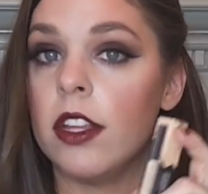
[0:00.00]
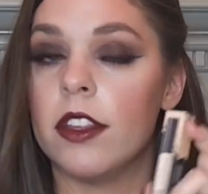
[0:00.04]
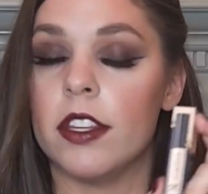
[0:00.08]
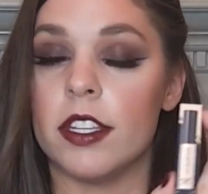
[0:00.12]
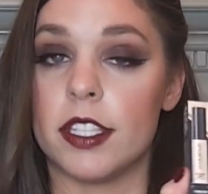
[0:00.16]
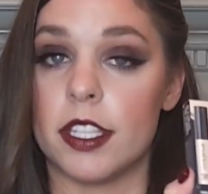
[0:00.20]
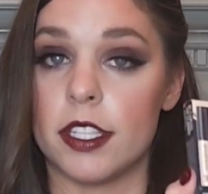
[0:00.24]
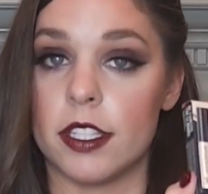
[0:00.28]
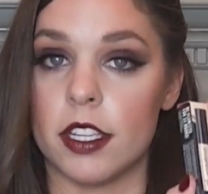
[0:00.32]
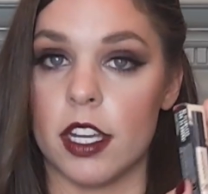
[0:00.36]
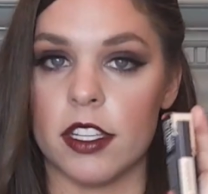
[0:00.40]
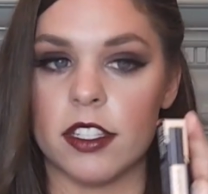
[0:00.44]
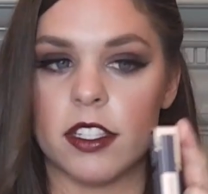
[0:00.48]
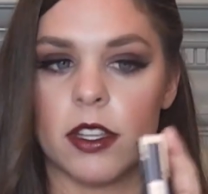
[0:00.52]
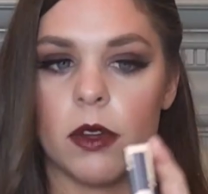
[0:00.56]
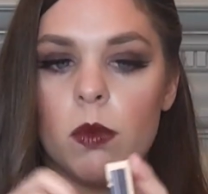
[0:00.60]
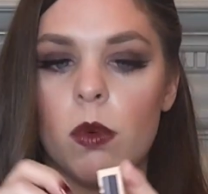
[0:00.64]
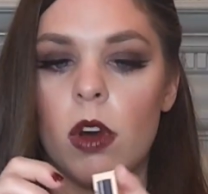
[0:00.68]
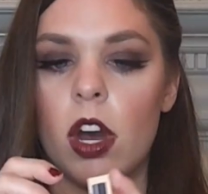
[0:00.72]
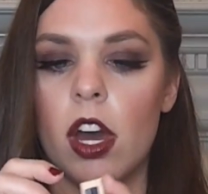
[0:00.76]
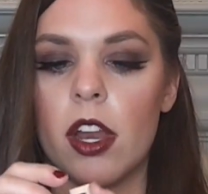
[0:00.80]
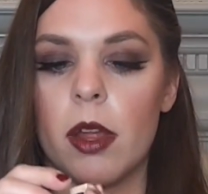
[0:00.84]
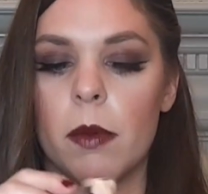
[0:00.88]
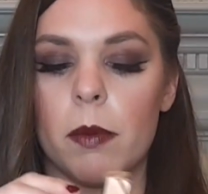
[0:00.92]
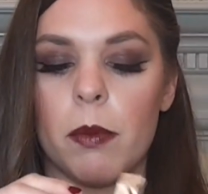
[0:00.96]
This is also
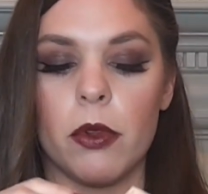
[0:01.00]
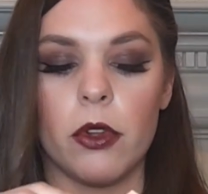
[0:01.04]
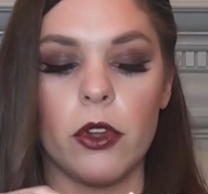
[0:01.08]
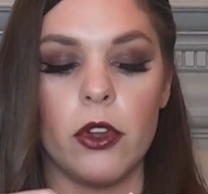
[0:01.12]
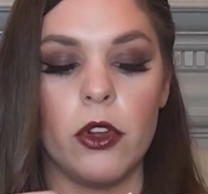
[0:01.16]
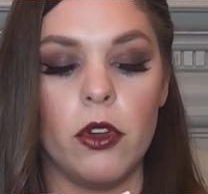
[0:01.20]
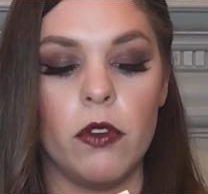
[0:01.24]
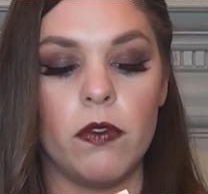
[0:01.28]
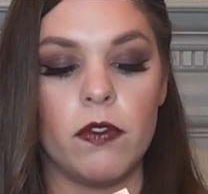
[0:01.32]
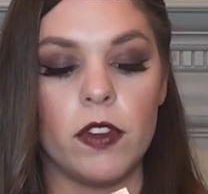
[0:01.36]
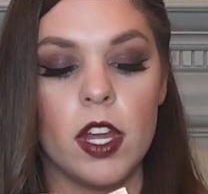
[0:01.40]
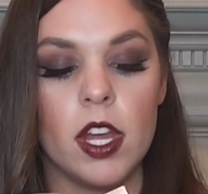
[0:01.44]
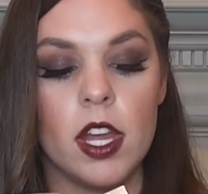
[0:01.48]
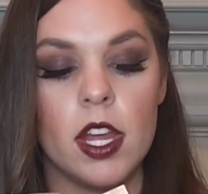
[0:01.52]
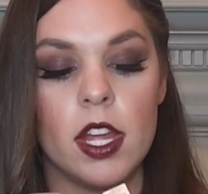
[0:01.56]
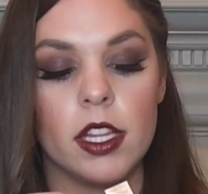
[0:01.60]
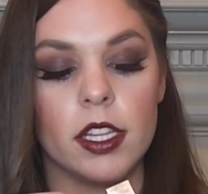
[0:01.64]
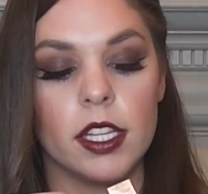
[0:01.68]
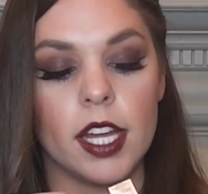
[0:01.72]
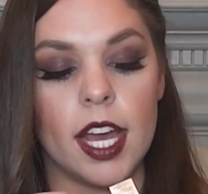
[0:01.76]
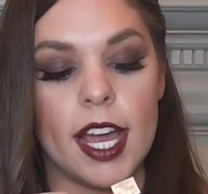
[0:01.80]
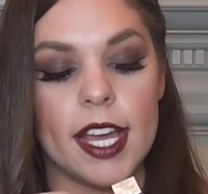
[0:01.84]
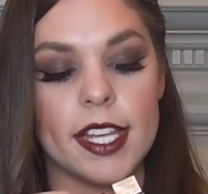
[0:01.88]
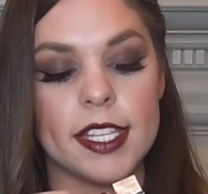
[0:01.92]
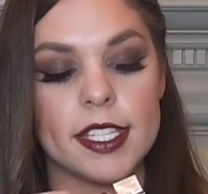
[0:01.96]
waterproof,
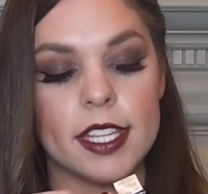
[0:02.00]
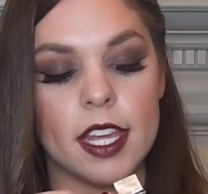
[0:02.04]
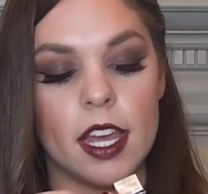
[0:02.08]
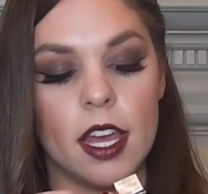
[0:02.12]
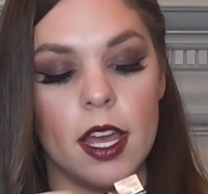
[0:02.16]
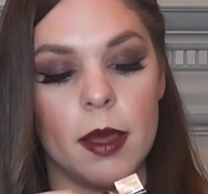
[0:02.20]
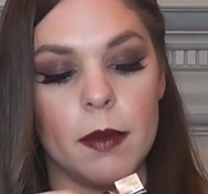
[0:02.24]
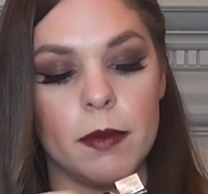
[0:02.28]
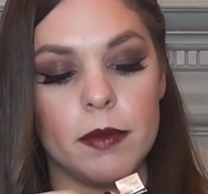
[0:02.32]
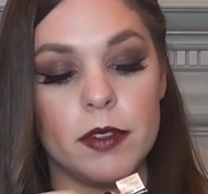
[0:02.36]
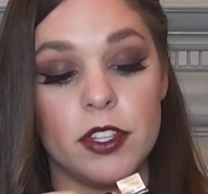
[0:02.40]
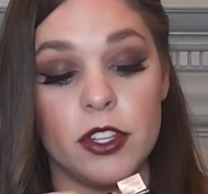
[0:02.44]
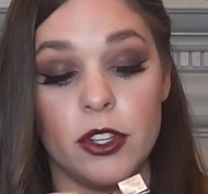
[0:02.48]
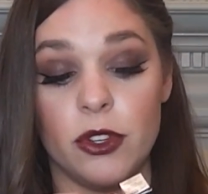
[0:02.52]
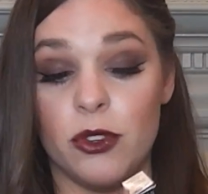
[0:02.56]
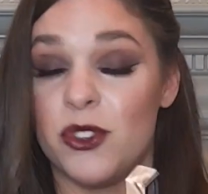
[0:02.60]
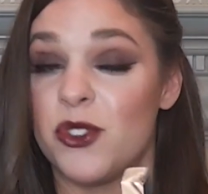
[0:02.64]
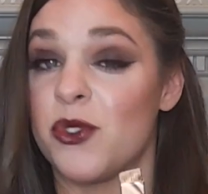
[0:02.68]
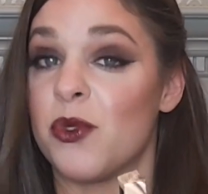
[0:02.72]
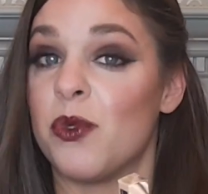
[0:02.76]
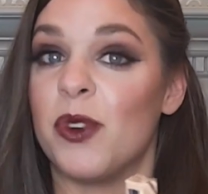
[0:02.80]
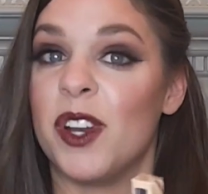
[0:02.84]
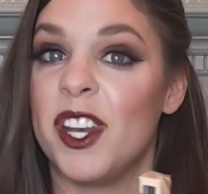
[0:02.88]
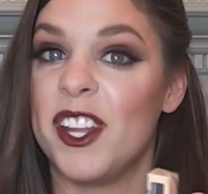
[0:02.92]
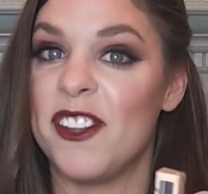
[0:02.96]
lasts up to
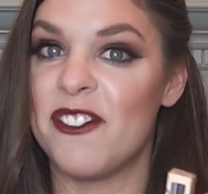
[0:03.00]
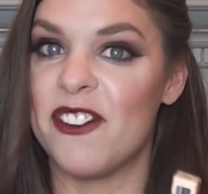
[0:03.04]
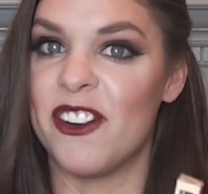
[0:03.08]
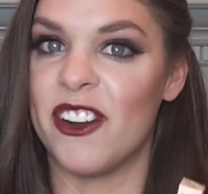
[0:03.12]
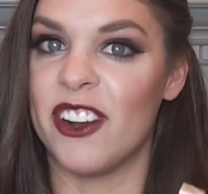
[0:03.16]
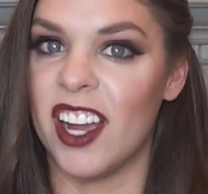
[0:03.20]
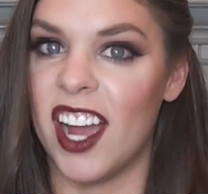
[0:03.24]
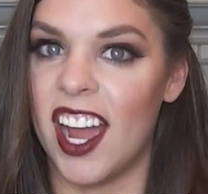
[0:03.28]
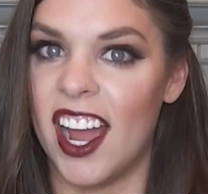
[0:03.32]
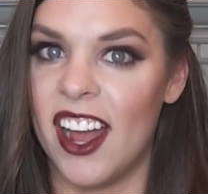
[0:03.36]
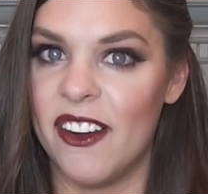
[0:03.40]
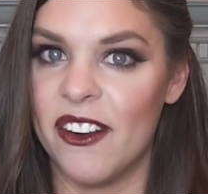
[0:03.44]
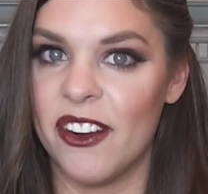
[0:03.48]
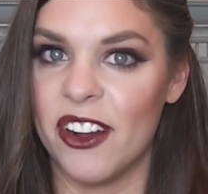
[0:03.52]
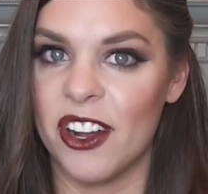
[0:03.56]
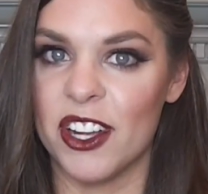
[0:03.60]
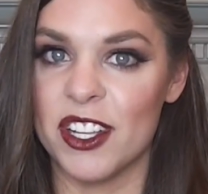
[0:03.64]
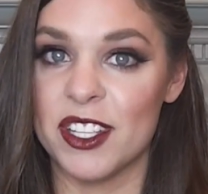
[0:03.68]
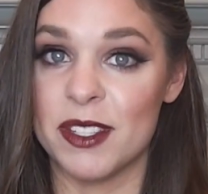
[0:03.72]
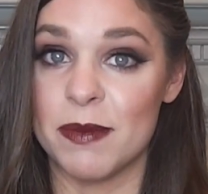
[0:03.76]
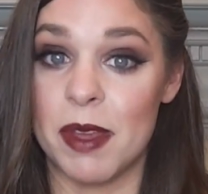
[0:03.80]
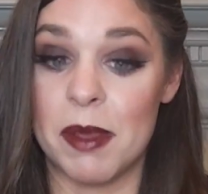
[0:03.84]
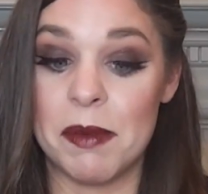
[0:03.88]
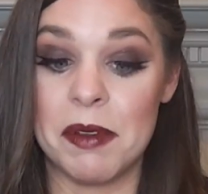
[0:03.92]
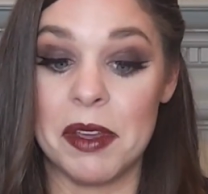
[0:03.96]
24
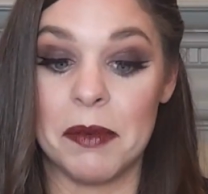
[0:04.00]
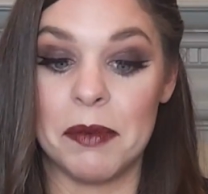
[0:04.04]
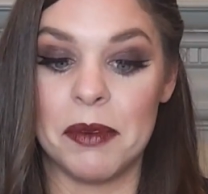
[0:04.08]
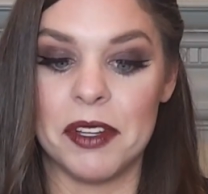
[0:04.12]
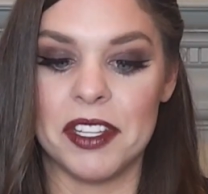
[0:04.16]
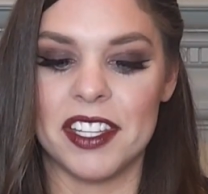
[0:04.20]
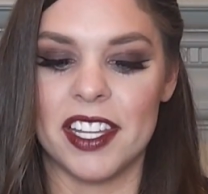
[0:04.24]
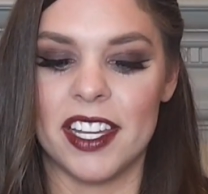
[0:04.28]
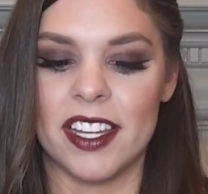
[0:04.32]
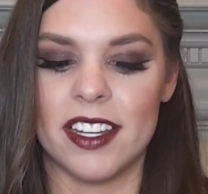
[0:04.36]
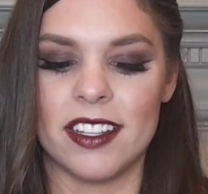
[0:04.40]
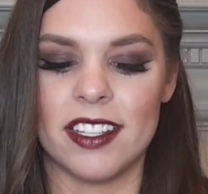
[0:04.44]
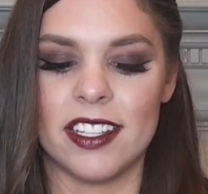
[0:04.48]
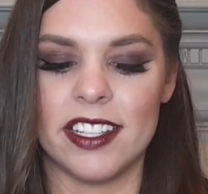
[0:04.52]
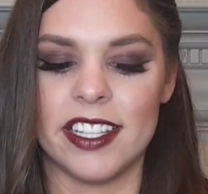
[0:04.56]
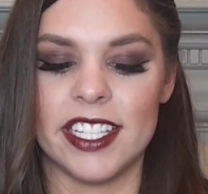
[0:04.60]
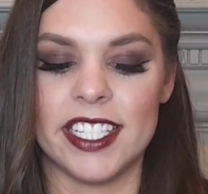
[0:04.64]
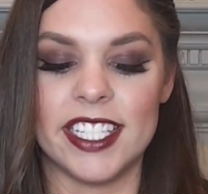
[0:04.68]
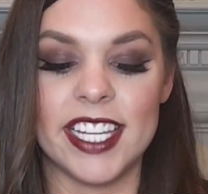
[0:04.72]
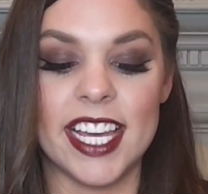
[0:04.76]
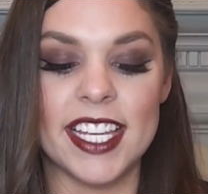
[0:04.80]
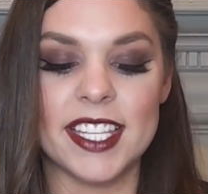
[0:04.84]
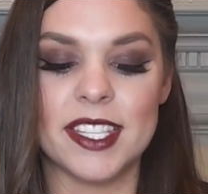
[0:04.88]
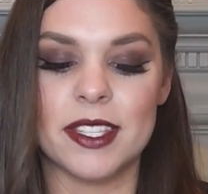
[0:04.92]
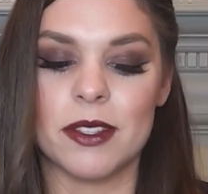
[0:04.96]
hours. Maybe I'll put that to the
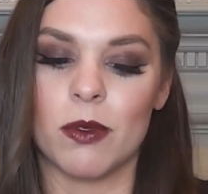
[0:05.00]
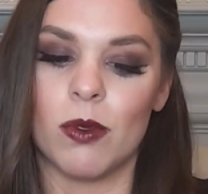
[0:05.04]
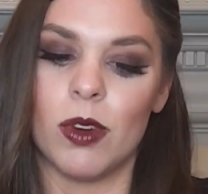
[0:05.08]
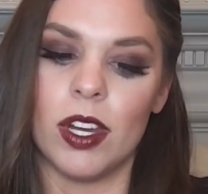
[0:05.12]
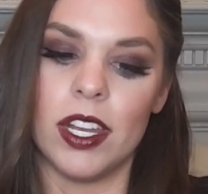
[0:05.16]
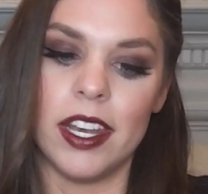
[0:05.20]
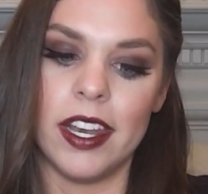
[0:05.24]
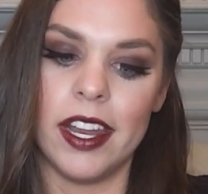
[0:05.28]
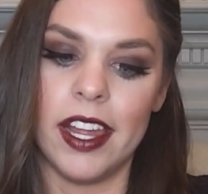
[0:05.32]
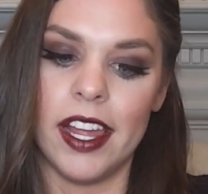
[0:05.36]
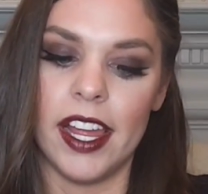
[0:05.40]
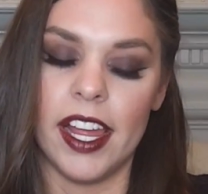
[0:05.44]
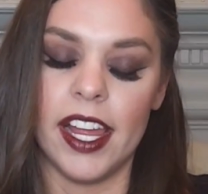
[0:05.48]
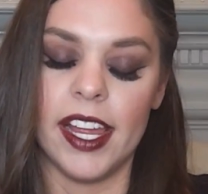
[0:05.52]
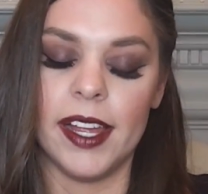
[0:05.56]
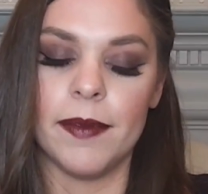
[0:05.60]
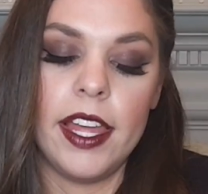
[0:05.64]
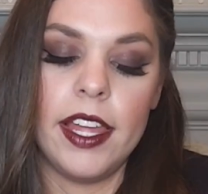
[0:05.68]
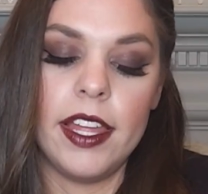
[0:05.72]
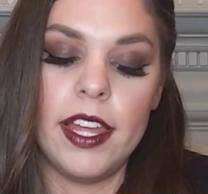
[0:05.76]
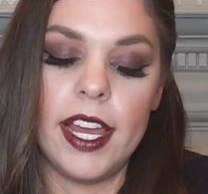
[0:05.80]
test one day.